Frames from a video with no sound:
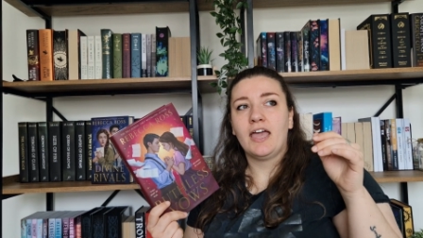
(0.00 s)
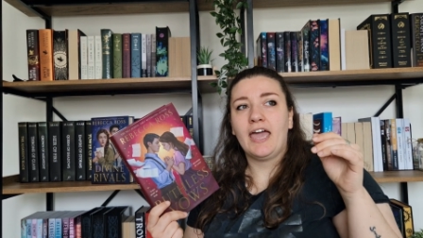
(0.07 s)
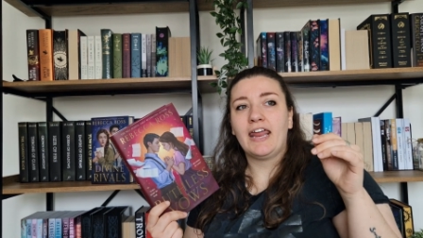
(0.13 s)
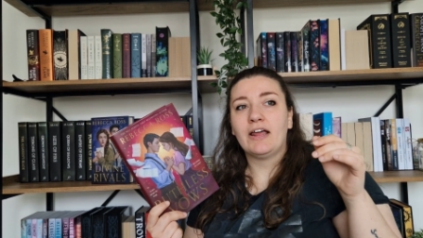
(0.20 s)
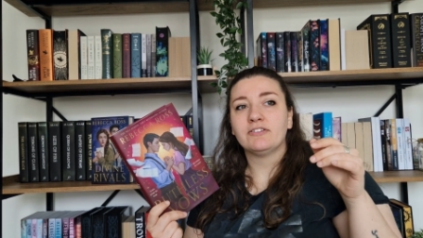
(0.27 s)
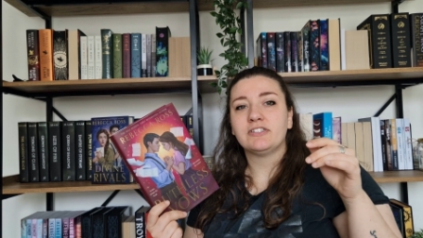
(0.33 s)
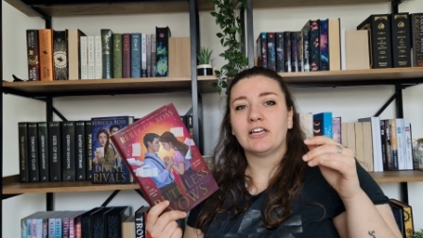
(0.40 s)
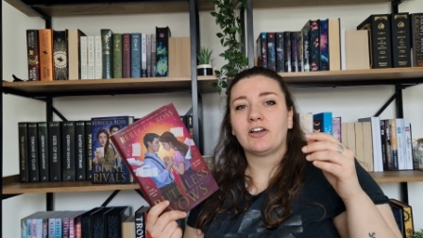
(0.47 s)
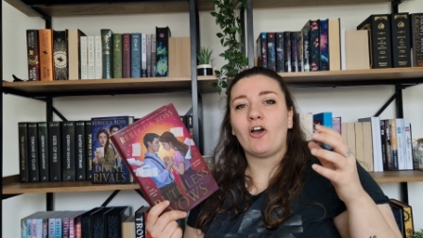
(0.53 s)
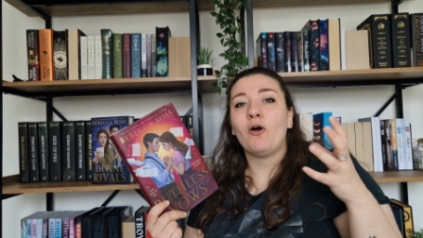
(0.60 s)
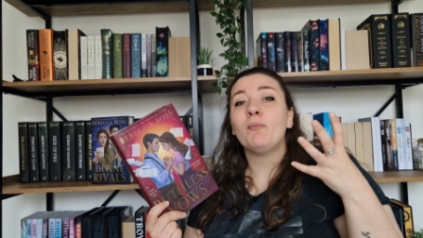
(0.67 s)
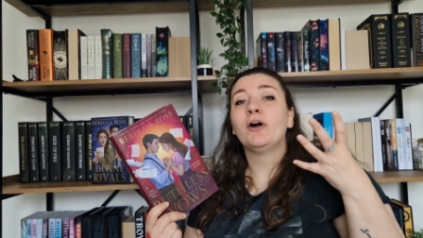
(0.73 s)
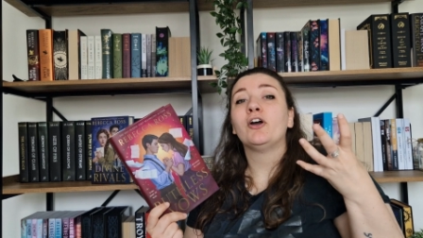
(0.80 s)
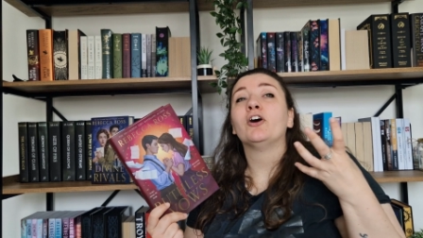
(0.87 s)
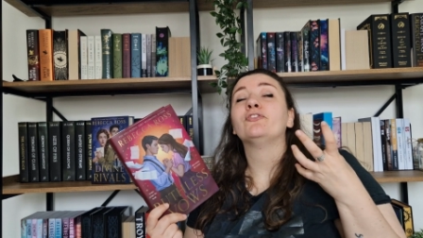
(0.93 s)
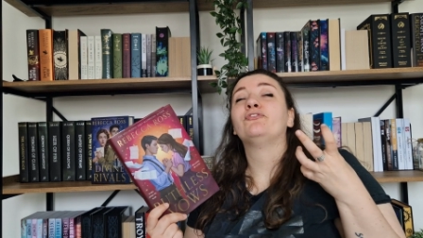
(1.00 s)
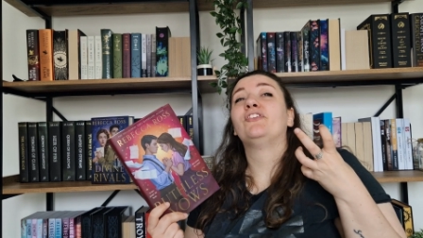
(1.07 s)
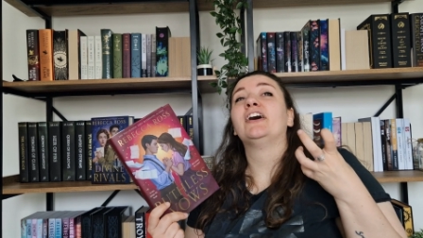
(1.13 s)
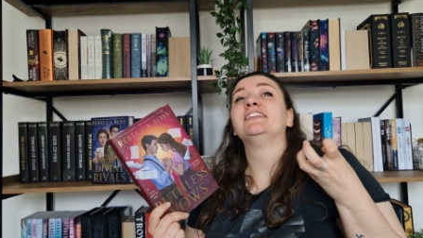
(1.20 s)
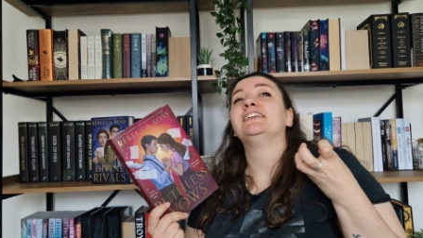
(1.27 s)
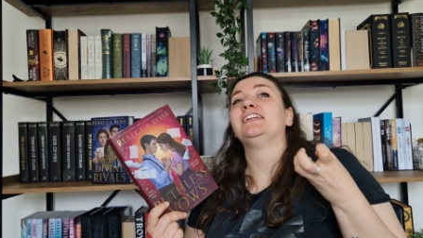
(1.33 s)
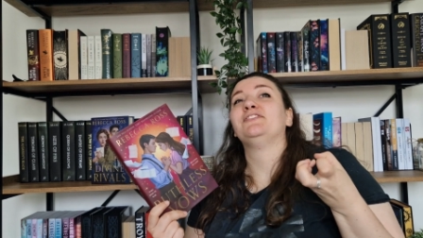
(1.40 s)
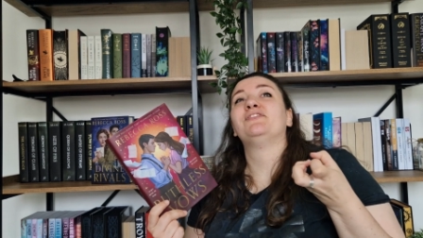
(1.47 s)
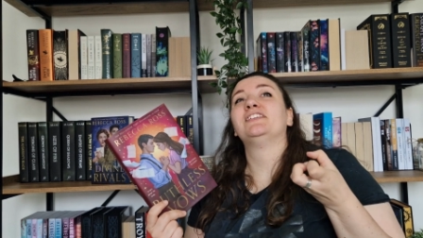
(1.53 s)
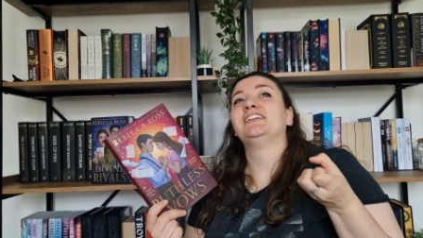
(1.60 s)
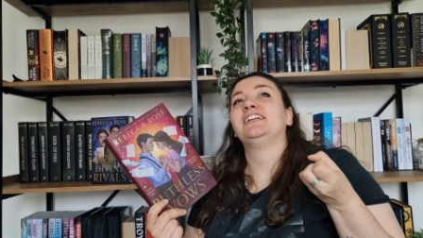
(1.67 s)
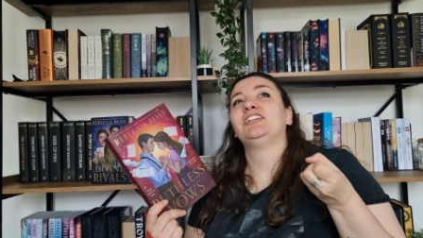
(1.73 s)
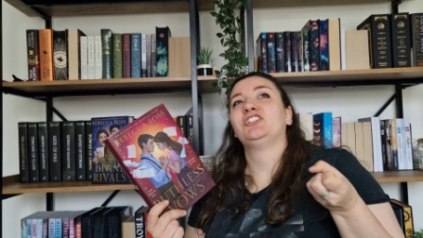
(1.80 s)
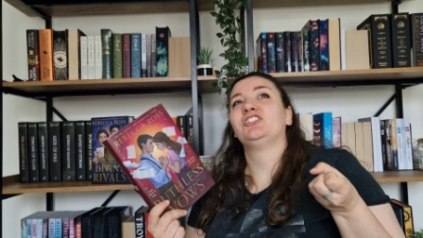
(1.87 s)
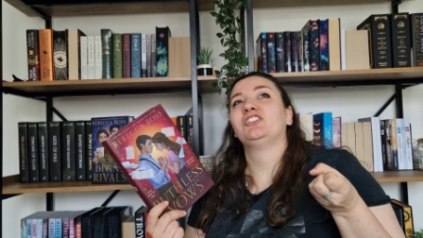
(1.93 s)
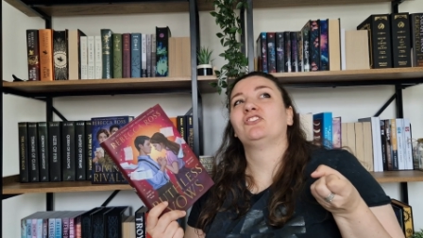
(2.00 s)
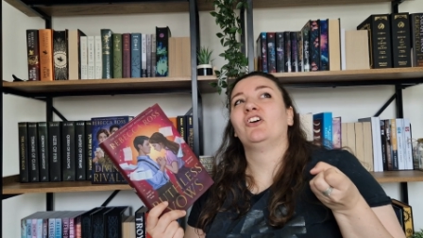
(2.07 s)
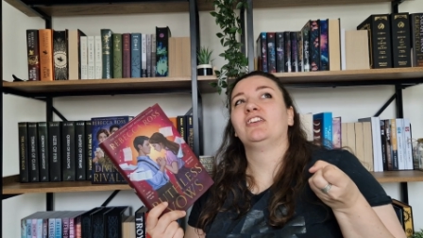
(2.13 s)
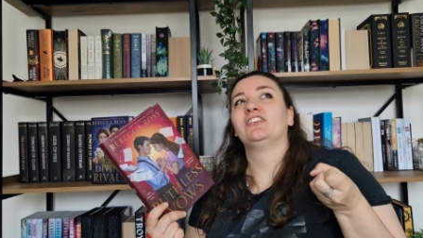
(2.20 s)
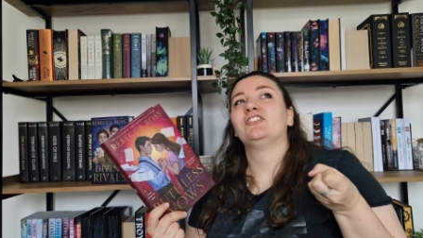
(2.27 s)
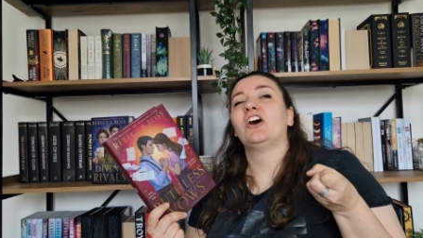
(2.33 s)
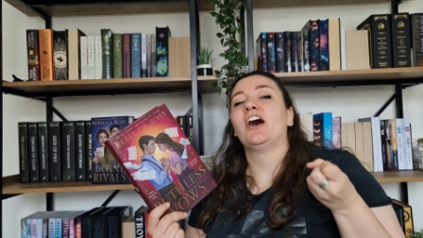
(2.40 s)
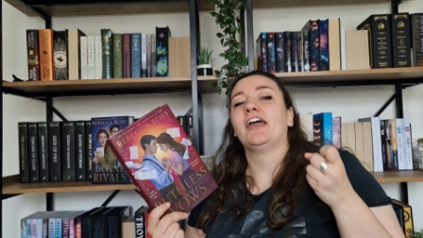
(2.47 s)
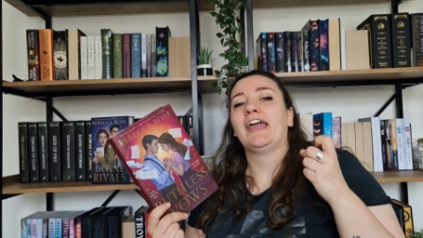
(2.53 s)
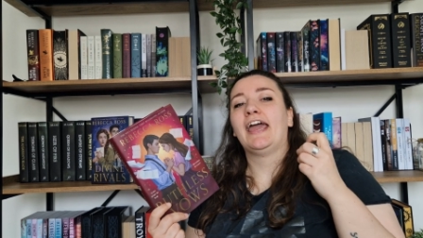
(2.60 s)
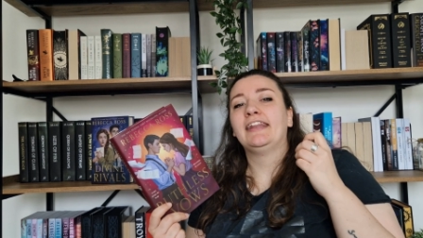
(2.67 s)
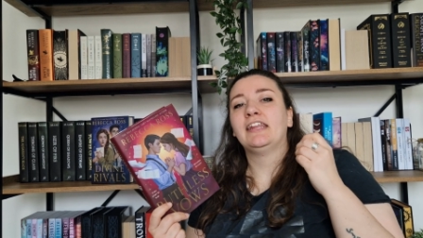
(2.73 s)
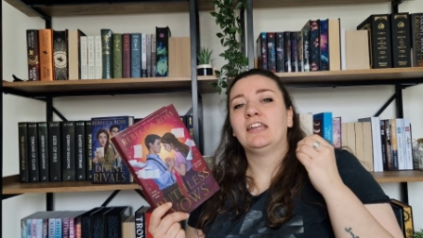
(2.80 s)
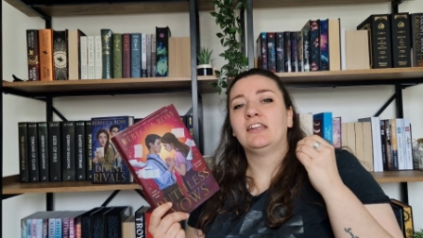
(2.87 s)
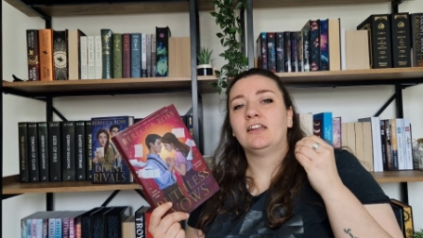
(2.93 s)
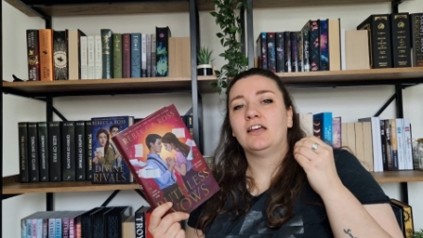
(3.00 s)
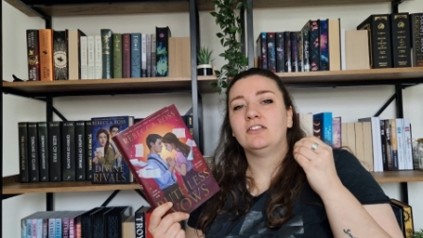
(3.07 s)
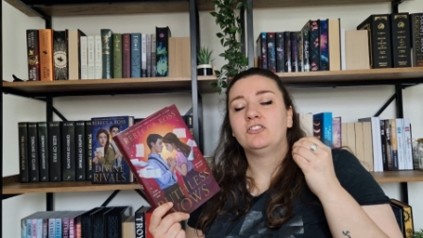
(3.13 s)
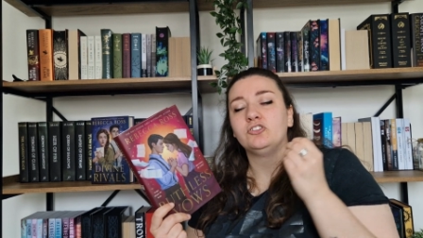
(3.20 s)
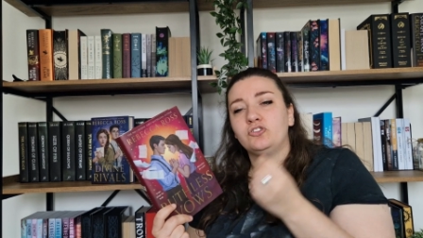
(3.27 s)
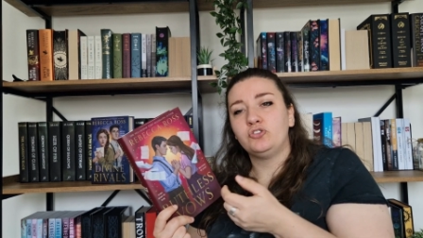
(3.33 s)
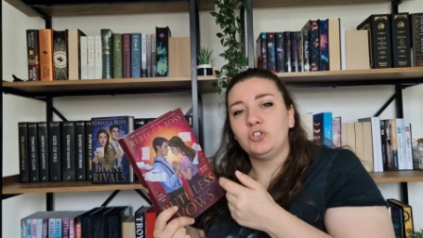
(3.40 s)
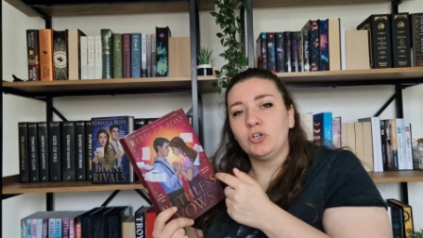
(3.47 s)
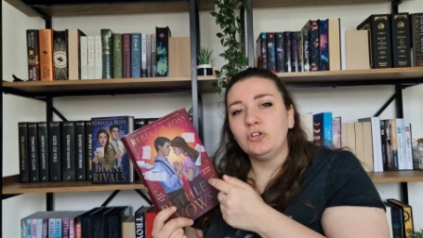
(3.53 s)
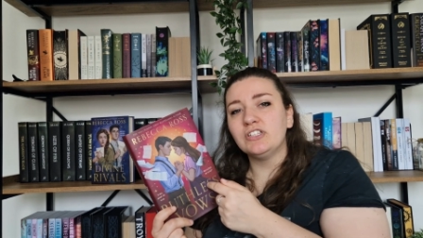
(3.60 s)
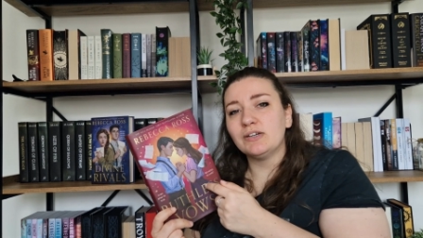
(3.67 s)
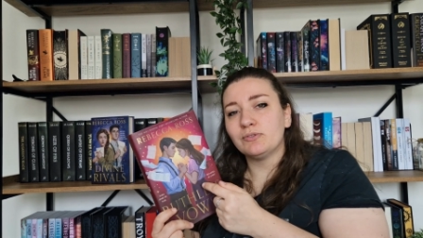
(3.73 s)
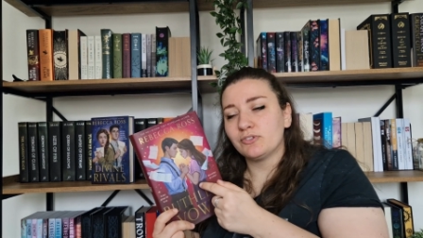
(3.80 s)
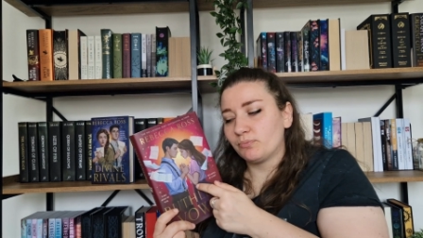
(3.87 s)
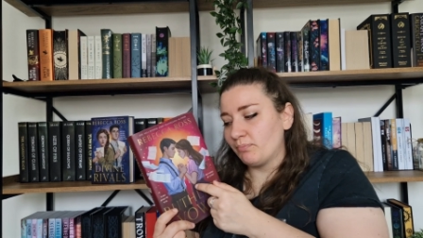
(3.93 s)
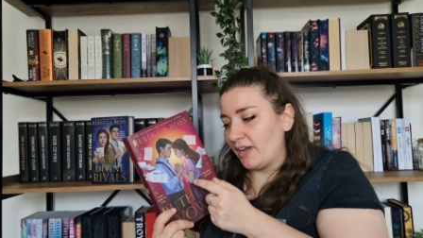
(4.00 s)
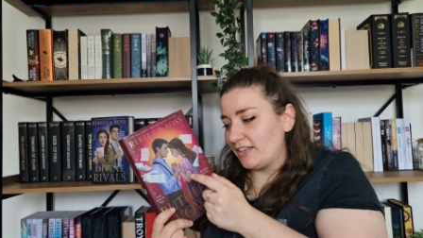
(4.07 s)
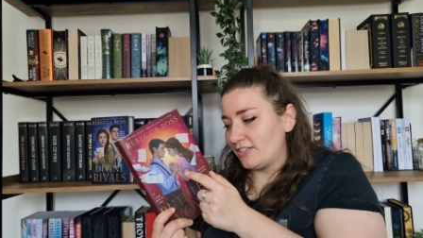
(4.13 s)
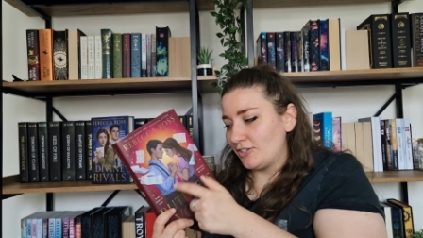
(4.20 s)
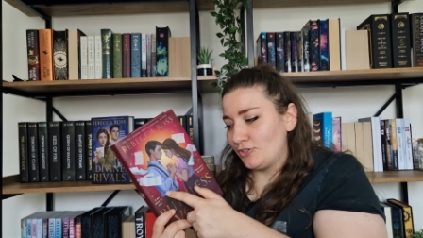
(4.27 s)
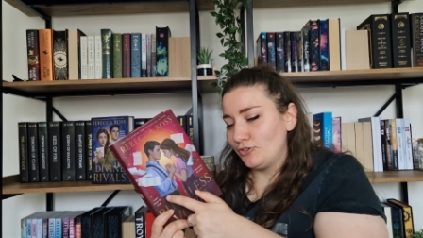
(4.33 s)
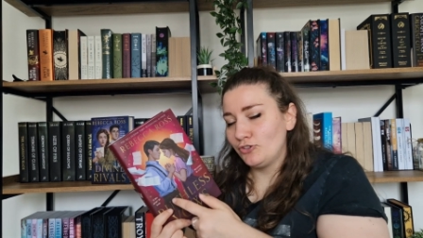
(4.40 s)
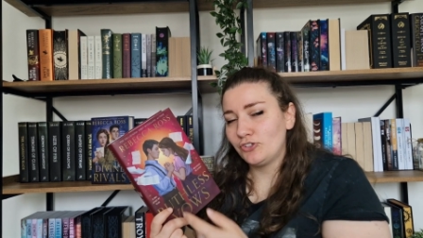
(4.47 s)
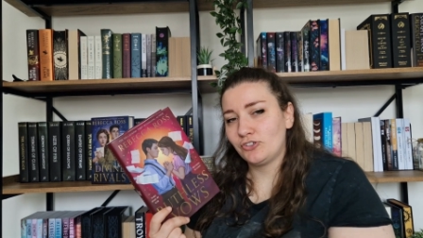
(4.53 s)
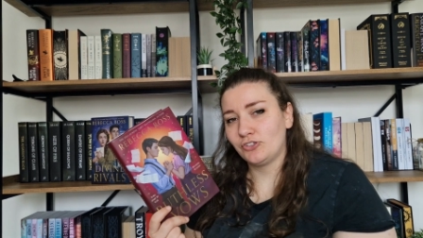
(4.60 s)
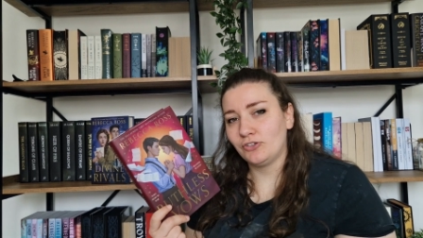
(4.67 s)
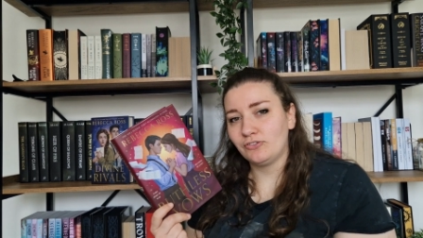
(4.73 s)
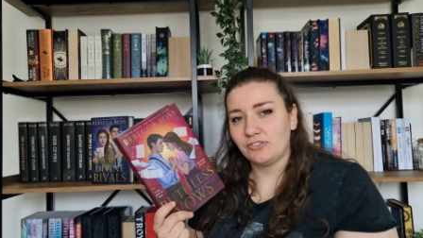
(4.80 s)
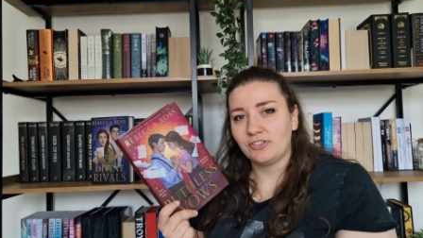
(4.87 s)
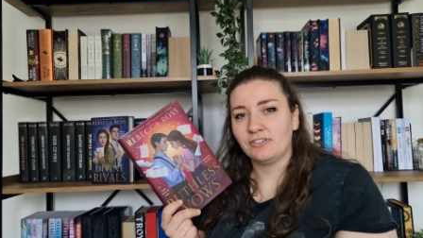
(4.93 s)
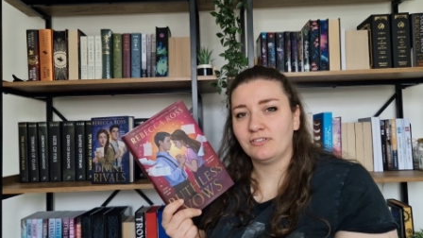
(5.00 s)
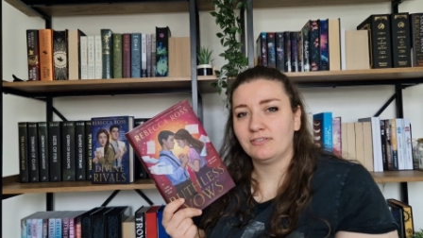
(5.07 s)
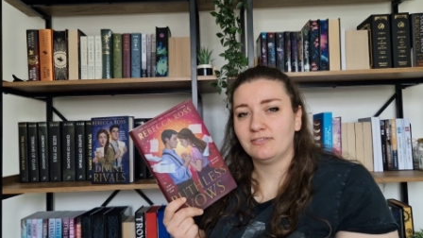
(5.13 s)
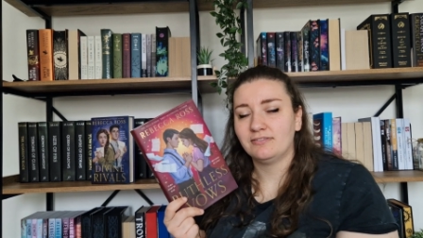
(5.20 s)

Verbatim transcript: and i was like oh my god finally finally she's going to die and then the dude that was meant to shoot